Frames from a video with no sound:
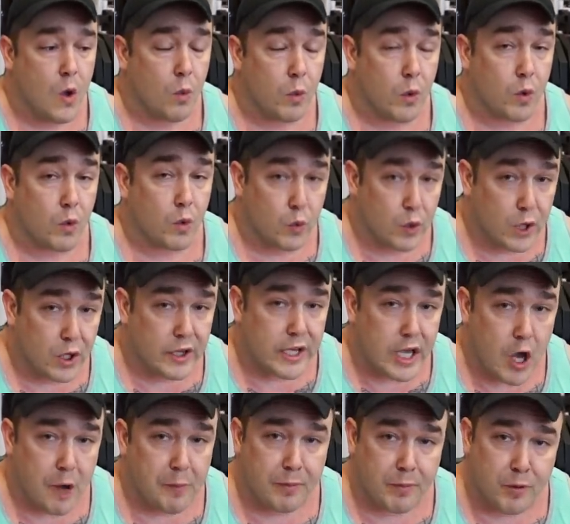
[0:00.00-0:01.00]
will really
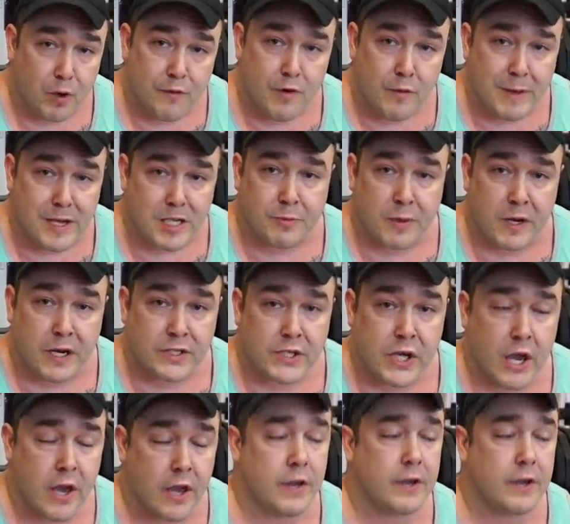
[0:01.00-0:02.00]
help improve your bench press.